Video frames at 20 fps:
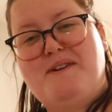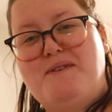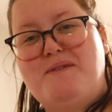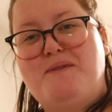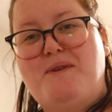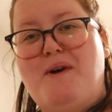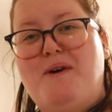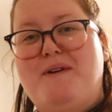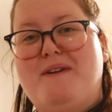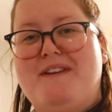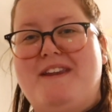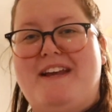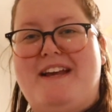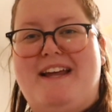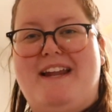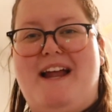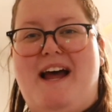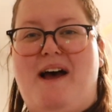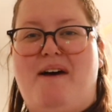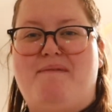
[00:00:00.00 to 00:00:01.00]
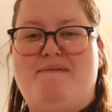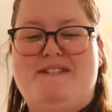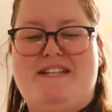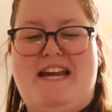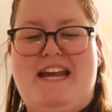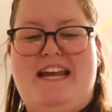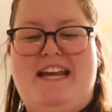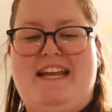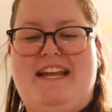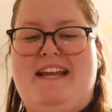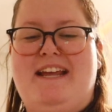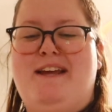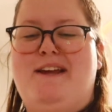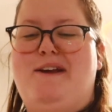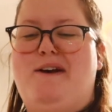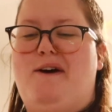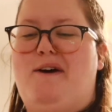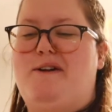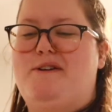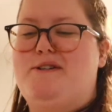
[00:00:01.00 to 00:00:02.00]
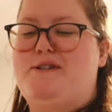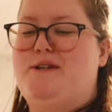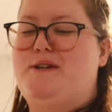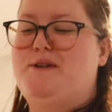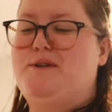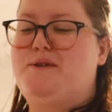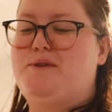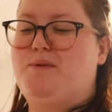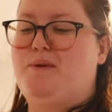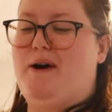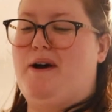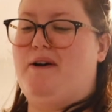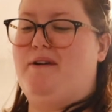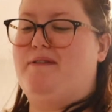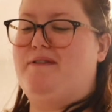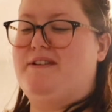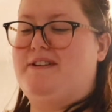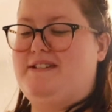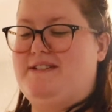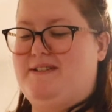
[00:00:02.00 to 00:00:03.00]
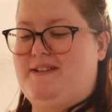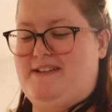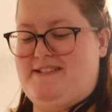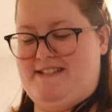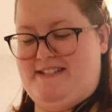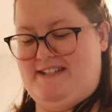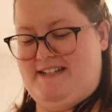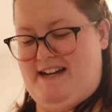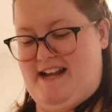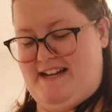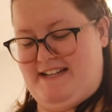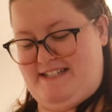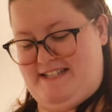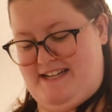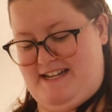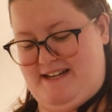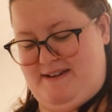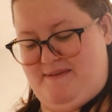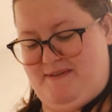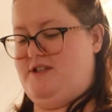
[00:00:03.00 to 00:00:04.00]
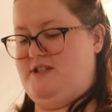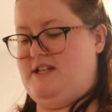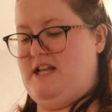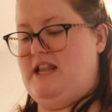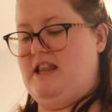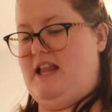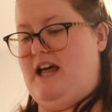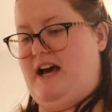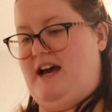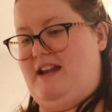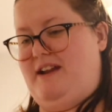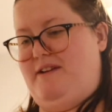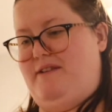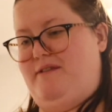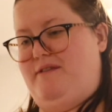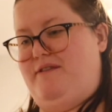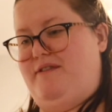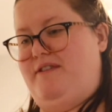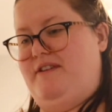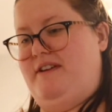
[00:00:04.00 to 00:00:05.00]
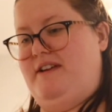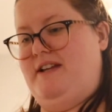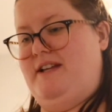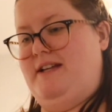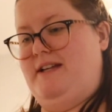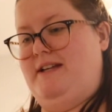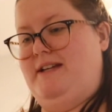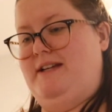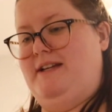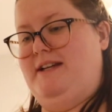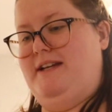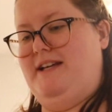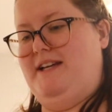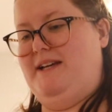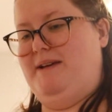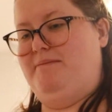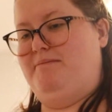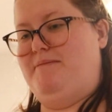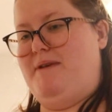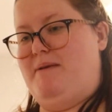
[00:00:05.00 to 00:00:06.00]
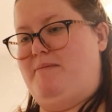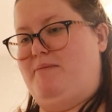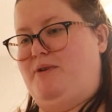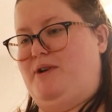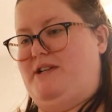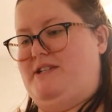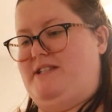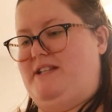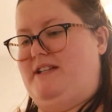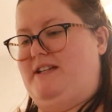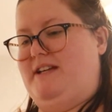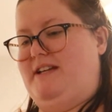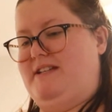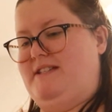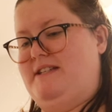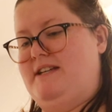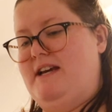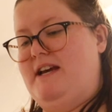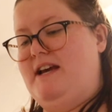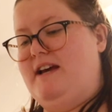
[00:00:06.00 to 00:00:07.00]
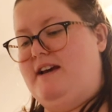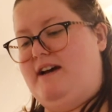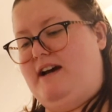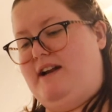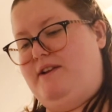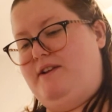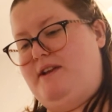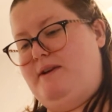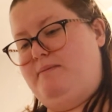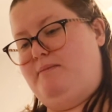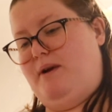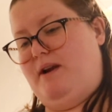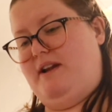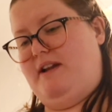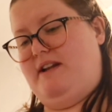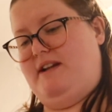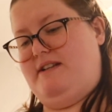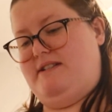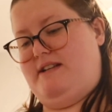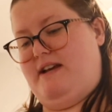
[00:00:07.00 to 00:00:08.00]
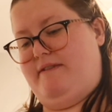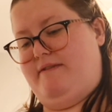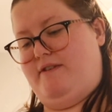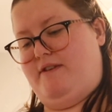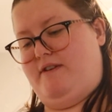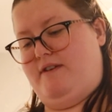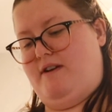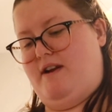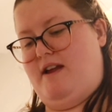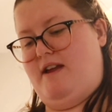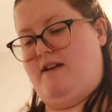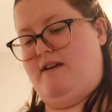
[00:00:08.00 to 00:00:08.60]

wrote like an update on 212 2019, which is a lot of memories in this. I don't think Brendon has ever